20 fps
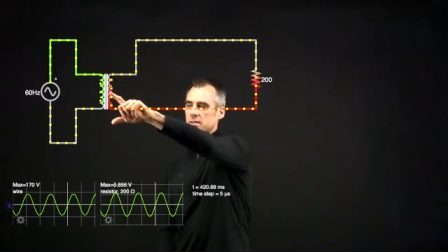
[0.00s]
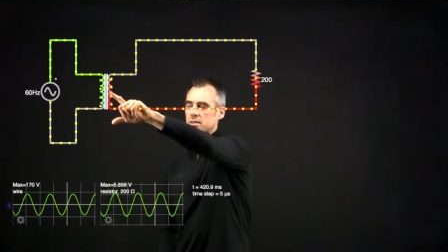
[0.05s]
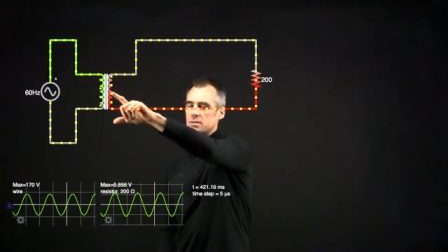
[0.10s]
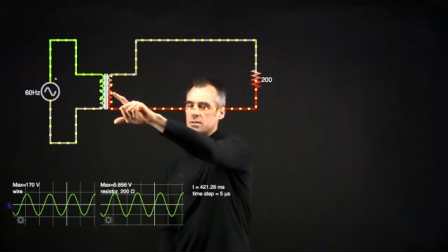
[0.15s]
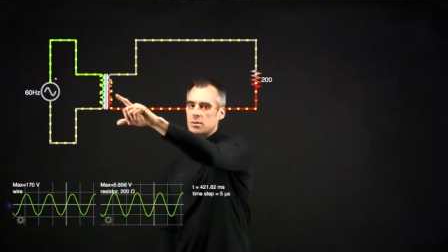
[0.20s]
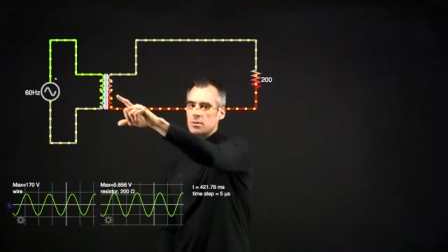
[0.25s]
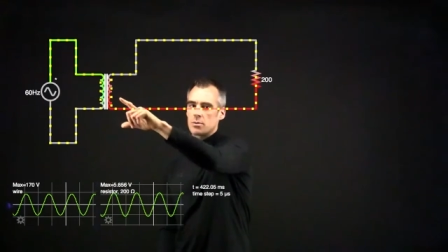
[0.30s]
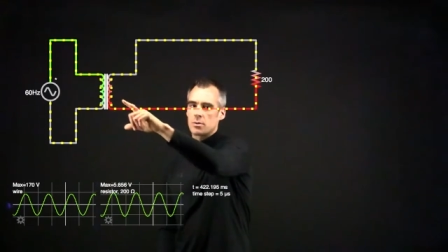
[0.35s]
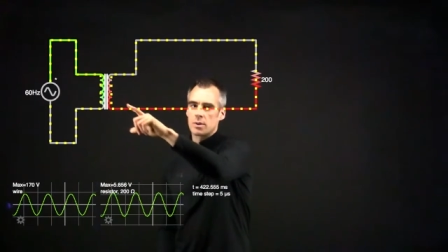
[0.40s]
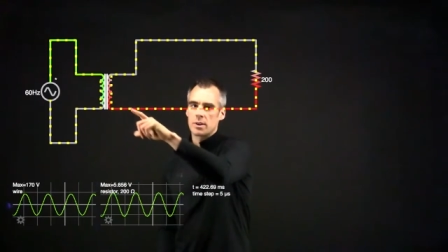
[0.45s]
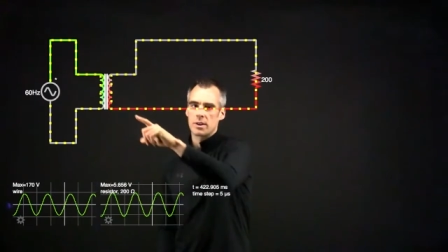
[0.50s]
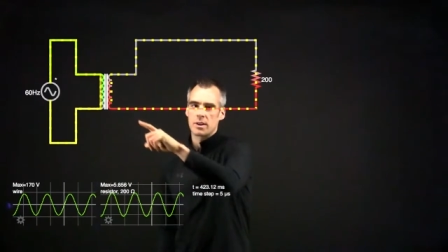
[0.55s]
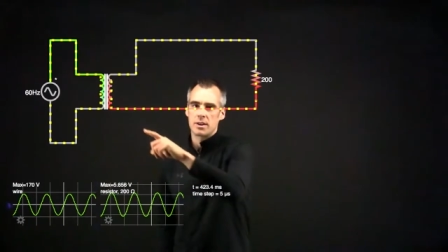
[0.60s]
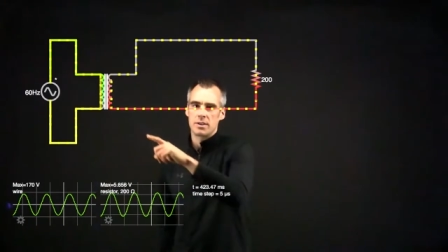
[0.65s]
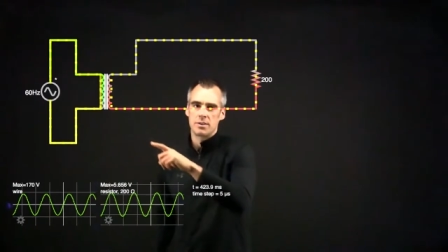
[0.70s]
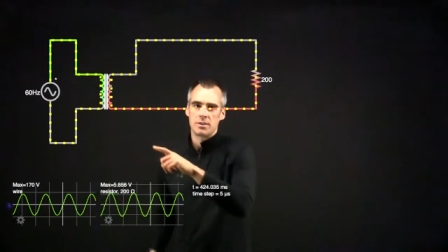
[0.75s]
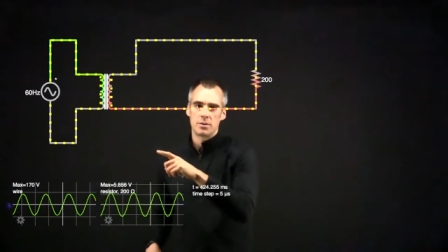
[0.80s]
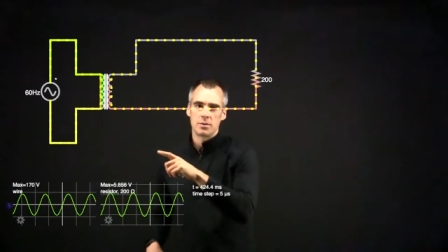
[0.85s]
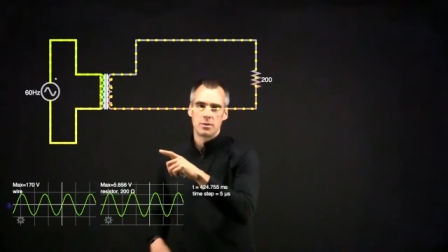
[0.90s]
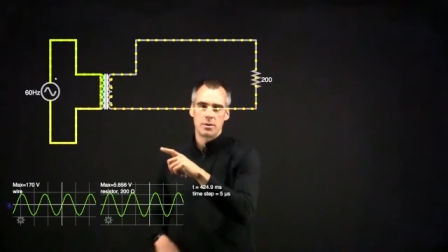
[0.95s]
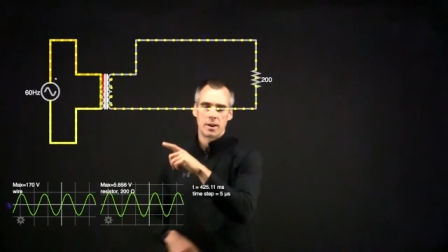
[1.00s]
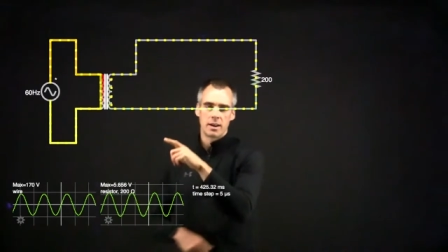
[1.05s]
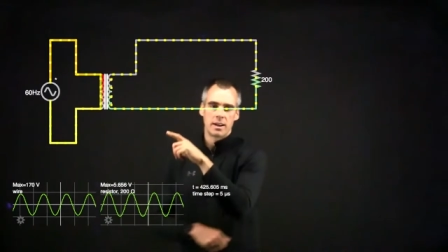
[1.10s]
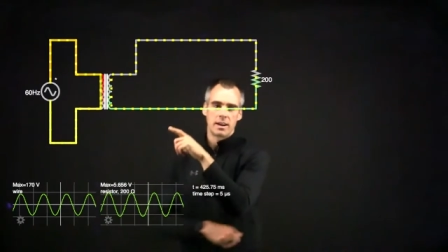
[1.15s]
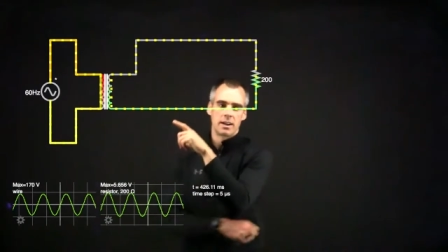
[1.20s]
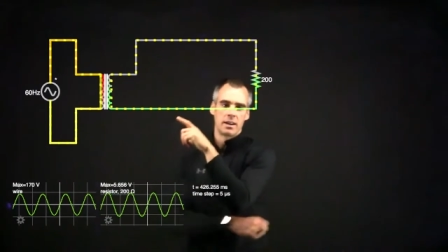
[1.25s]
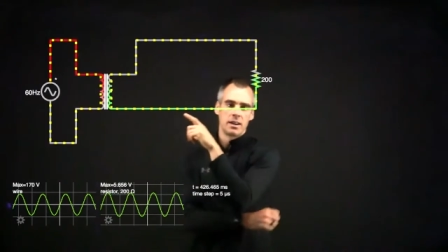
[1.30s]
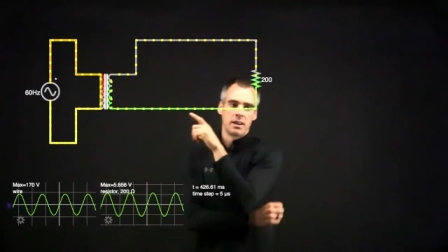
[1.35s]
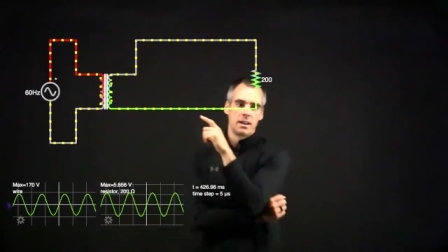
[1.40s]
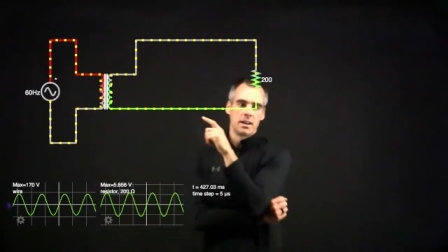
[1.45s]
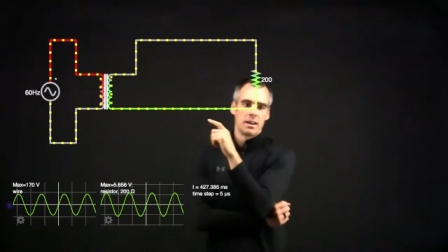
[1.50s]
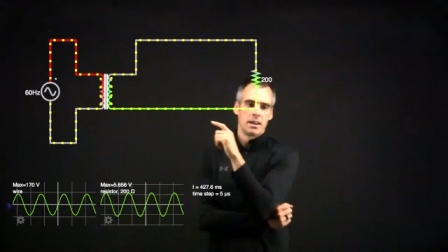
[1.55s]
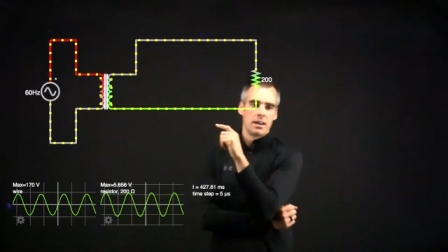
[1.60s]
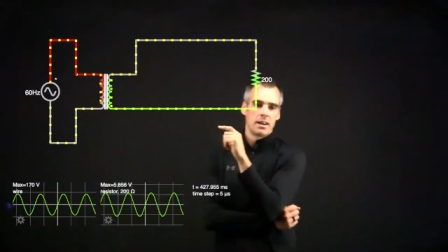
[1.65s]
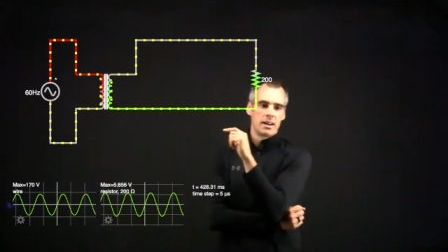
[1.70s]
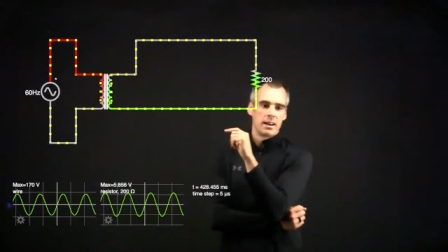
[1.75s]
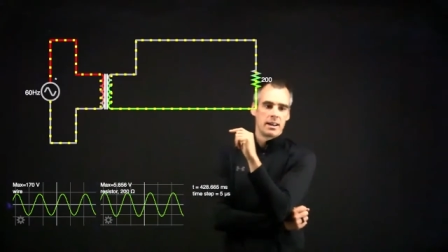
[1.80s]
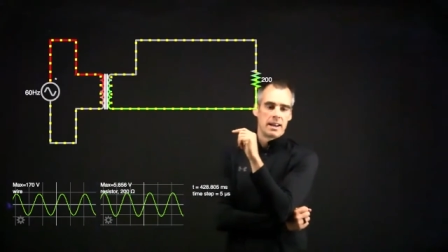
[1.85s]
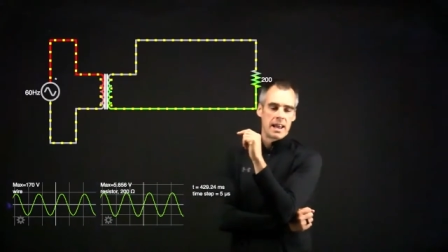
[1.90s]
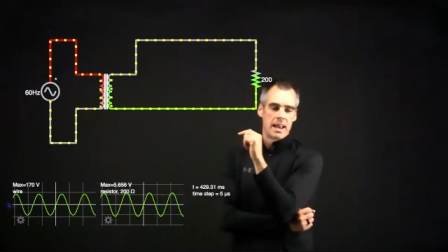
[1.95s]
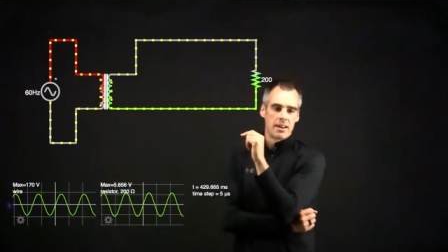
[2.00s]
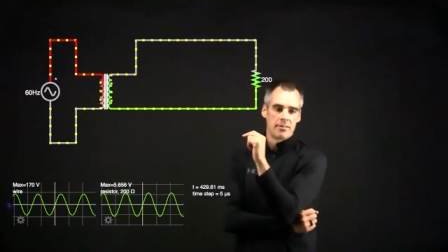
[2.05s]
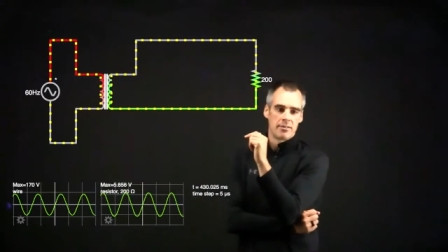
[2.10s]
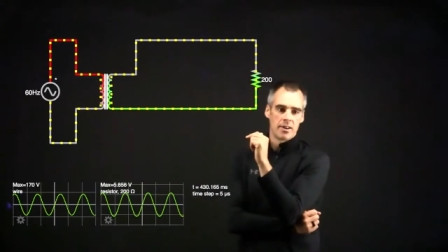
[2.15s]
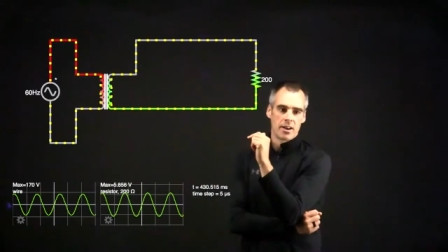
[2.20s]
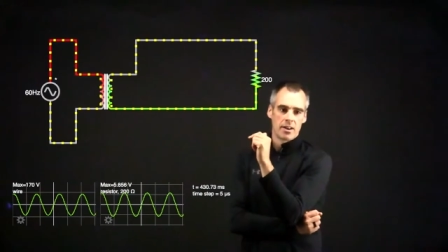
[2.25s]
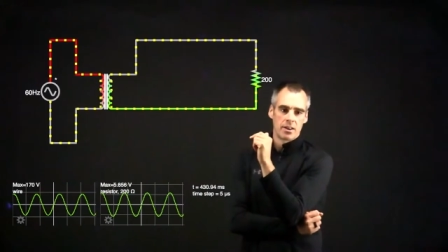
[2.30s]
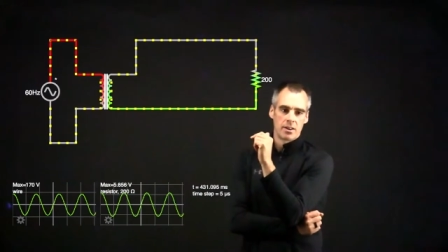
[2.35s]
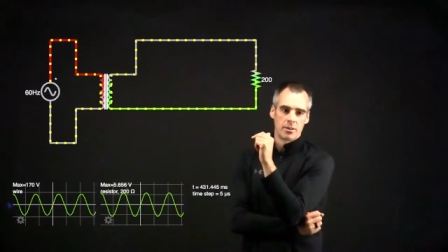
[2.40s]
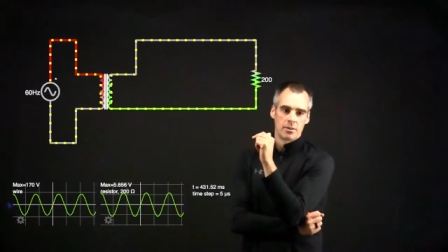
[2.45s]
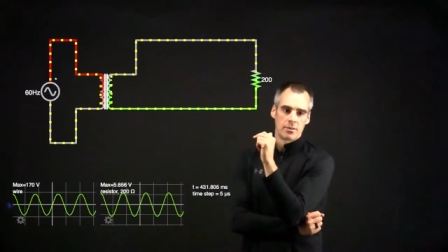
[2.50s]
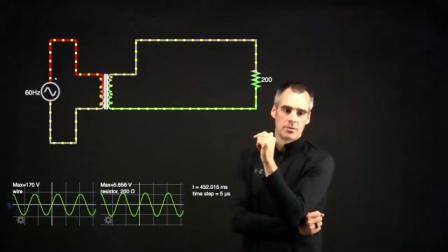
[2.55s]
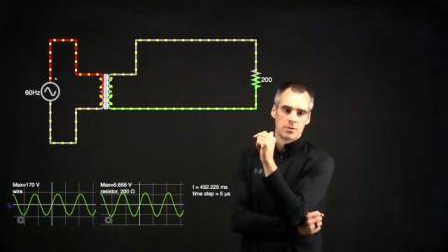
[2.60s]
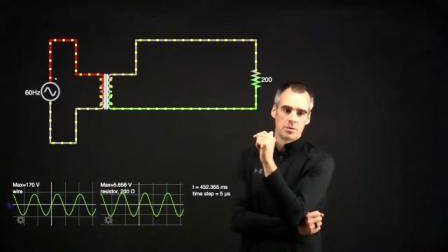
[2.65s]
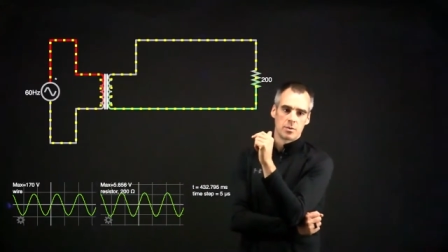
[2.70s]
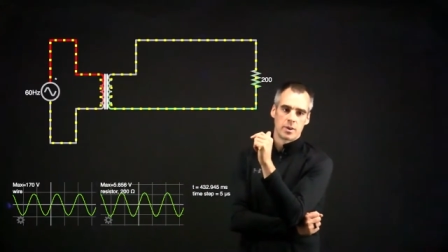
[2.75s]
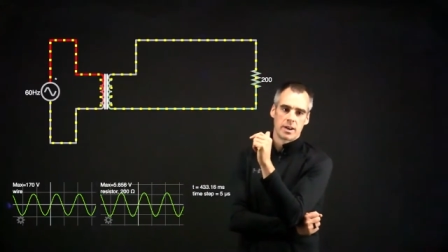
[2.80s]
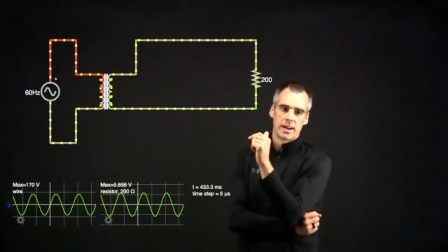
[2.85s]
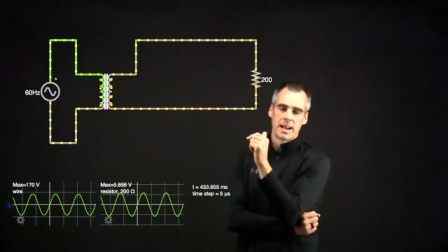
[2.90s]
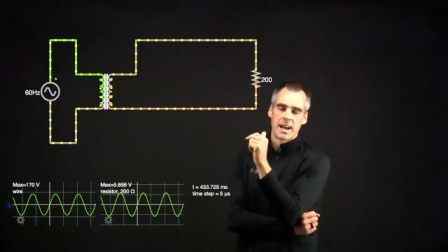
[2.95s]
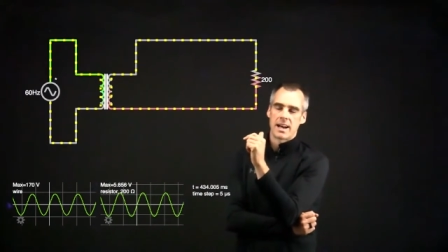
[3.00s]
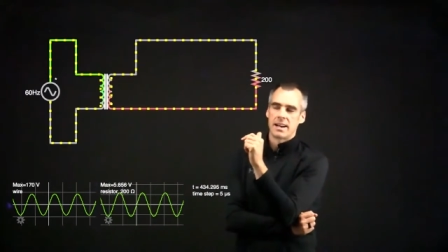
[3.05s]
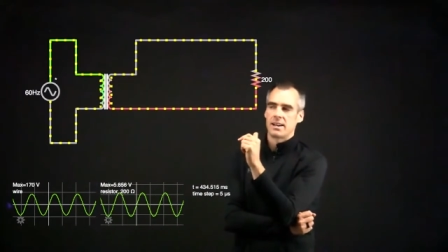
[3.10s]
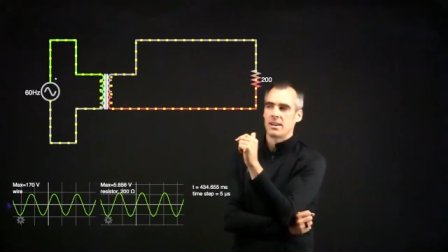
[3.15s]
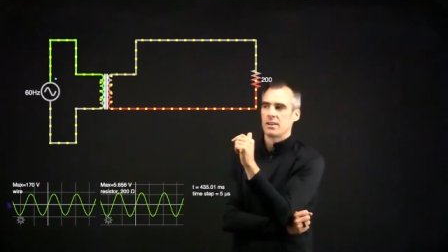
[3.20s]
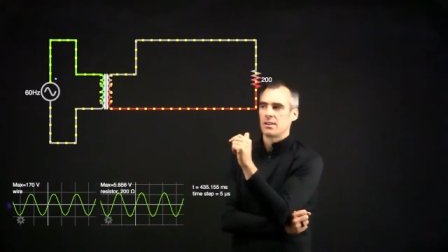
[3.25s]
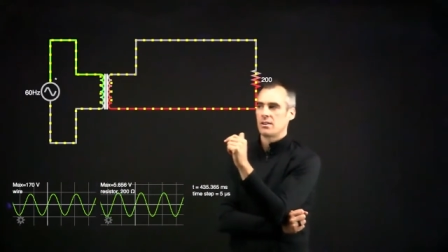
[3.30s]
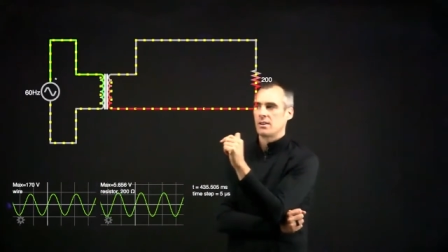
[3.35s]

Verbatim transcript: so we're going to do an A value of 29 here,